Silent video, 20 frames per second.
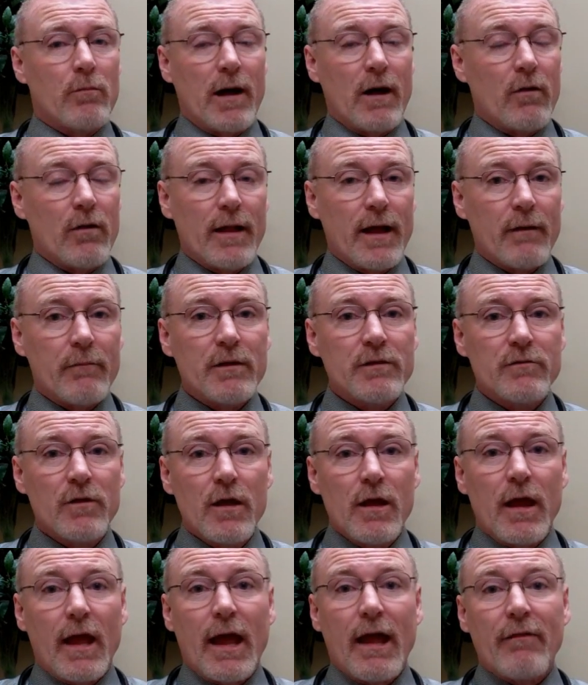bowel habits,
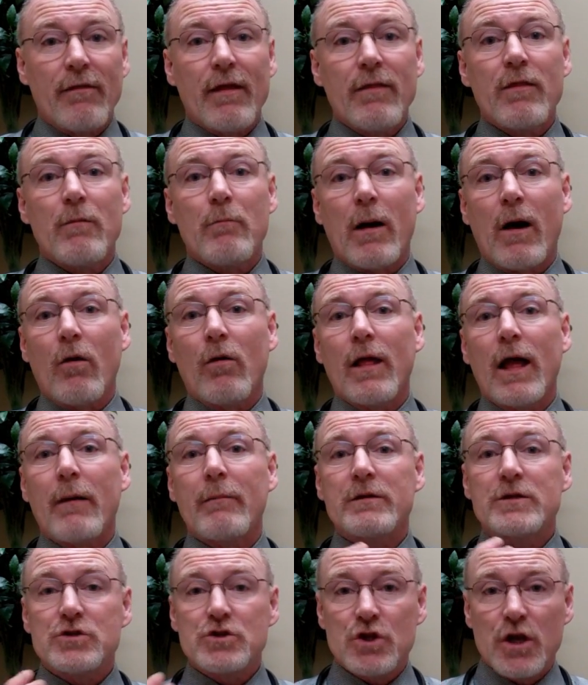and then the bowel
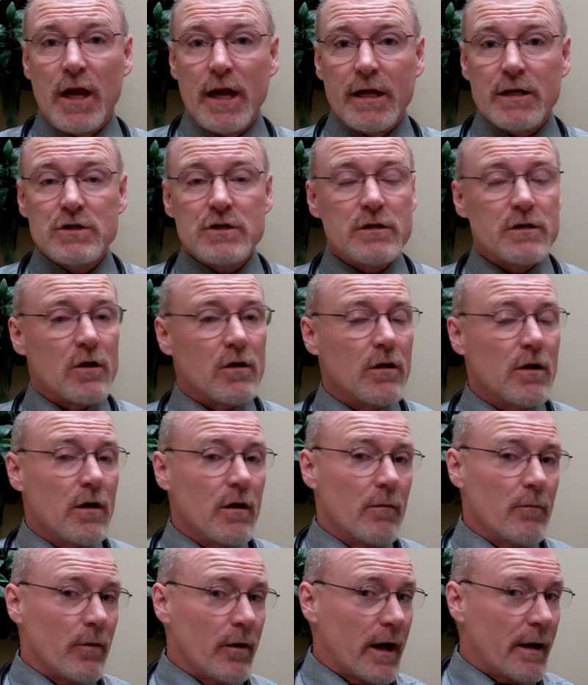habits change and they're
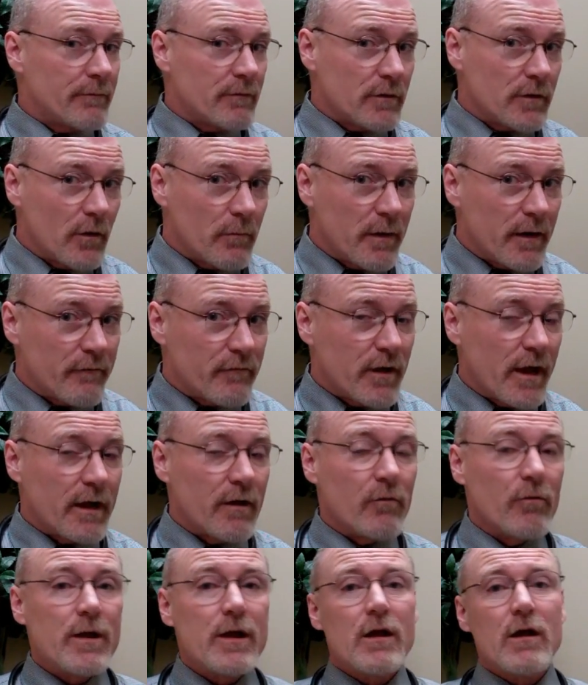perhaps a little bit of
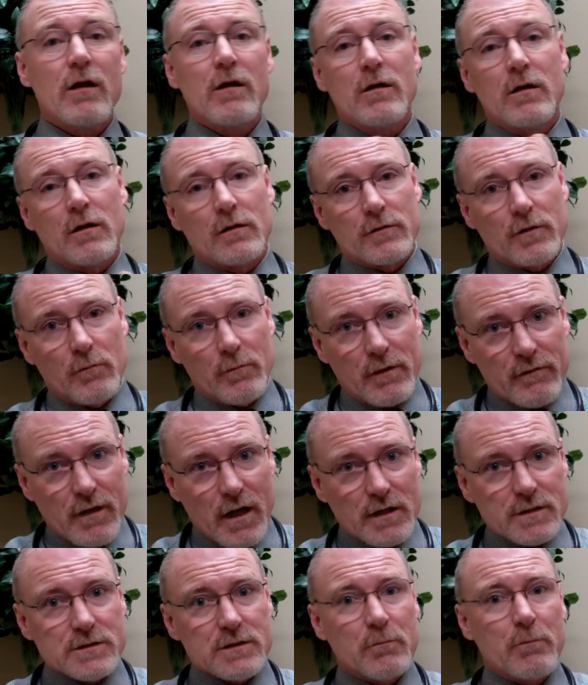diarrhea, a little bit of
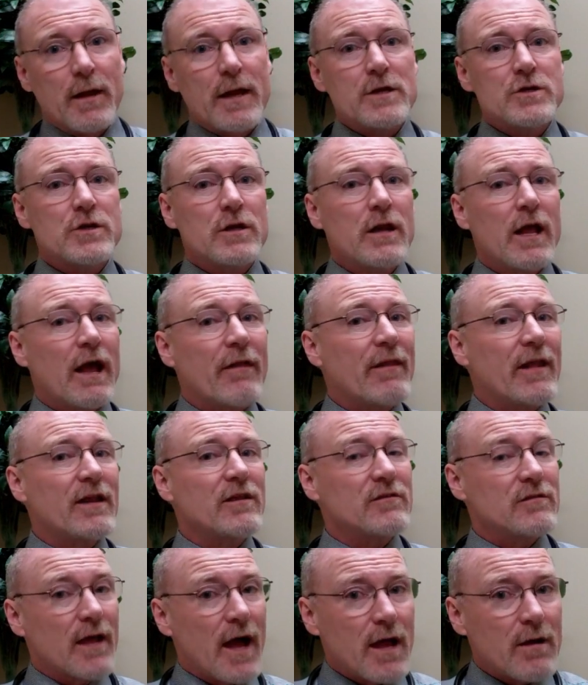constipation, and that
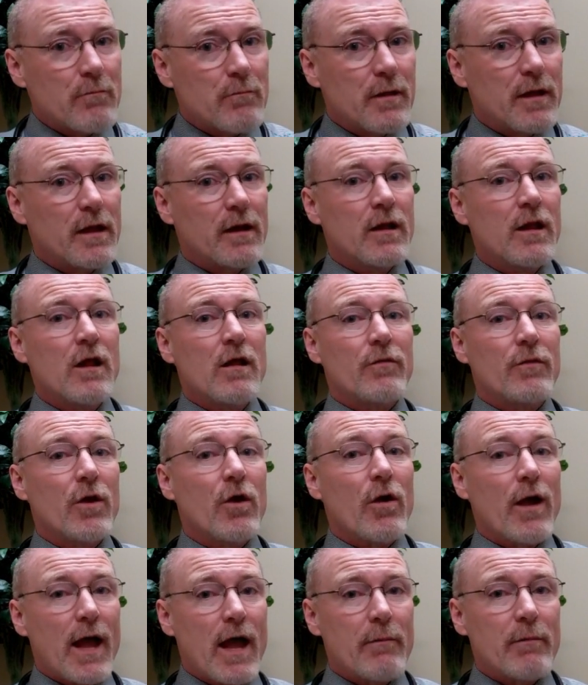has not been
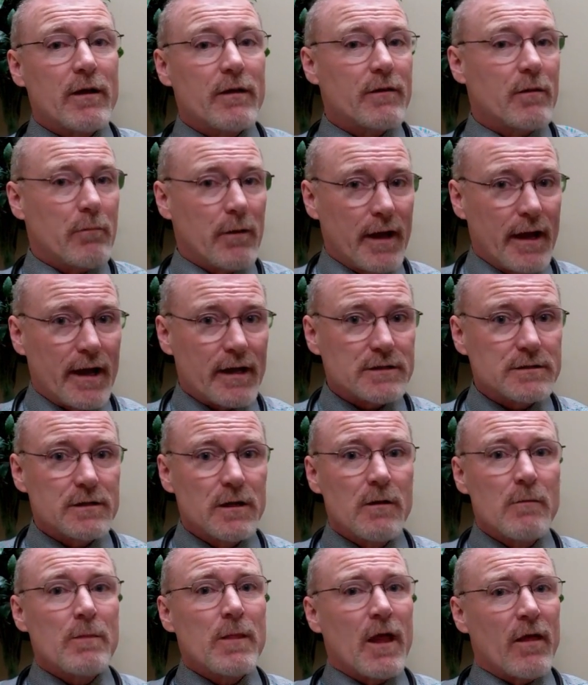their habit in the past.
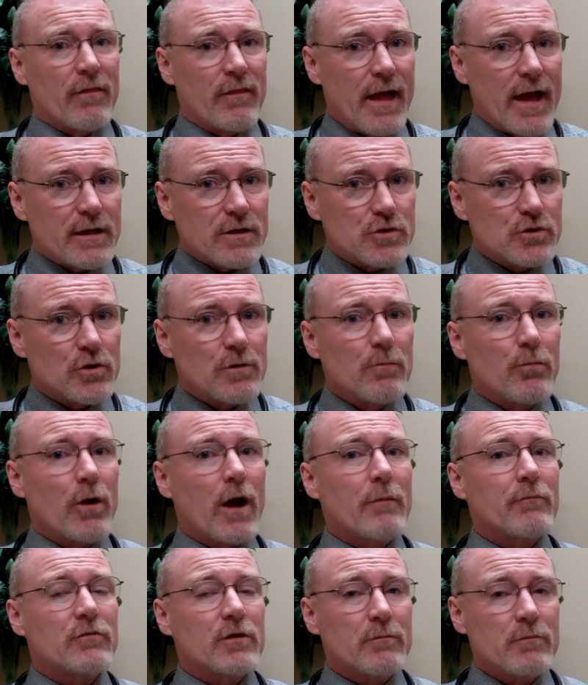That should
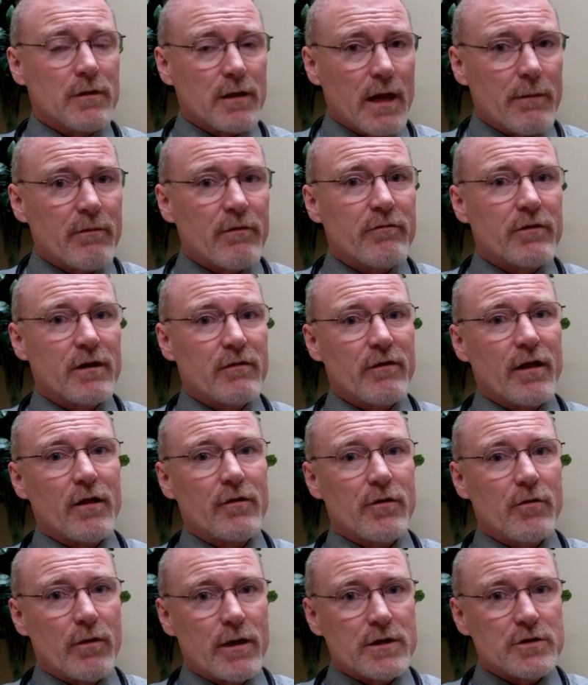prompt some type of an
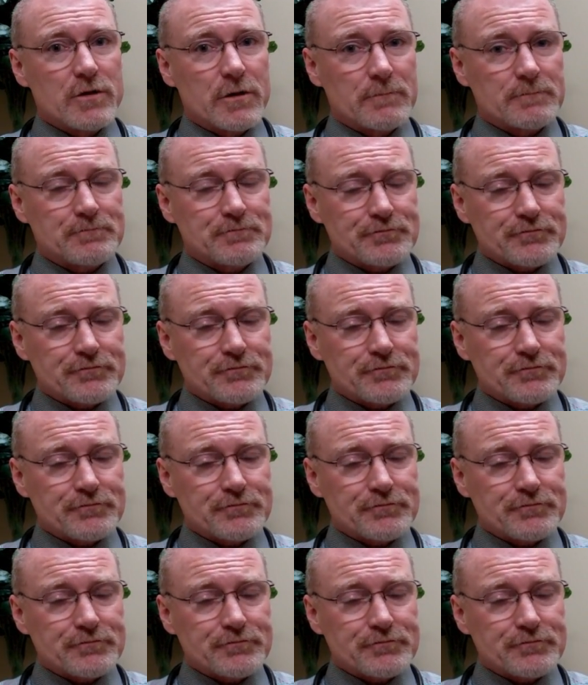evaluation.